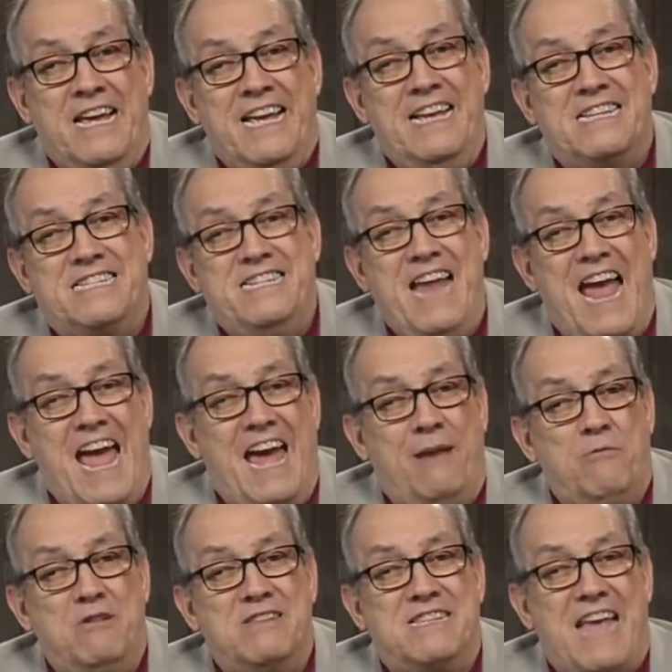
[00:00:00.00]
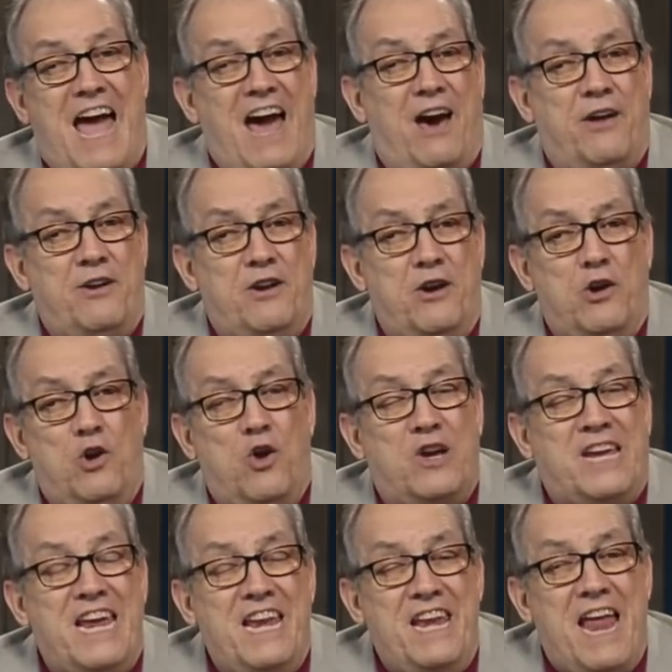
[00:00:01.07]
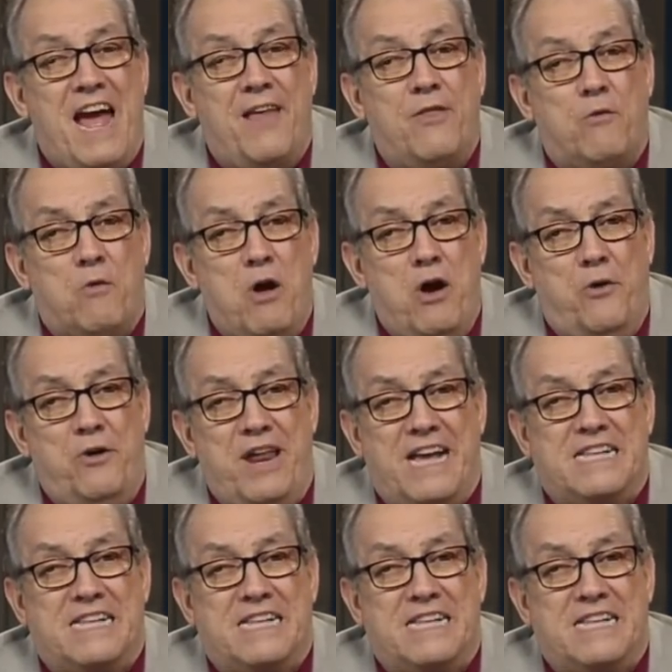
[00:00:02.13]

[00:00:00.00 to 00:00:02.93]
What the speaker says: his dad was out looking down the road,